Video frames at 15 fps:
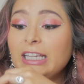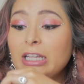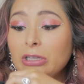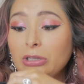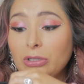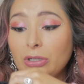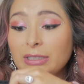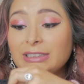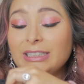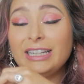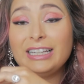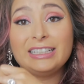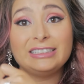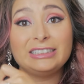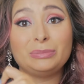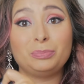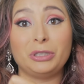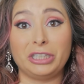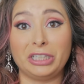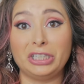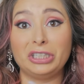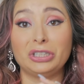It looks like it is
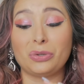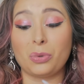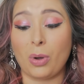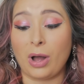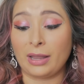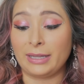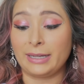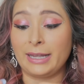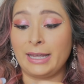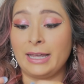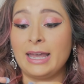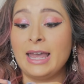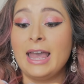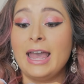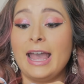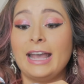pretty good quality.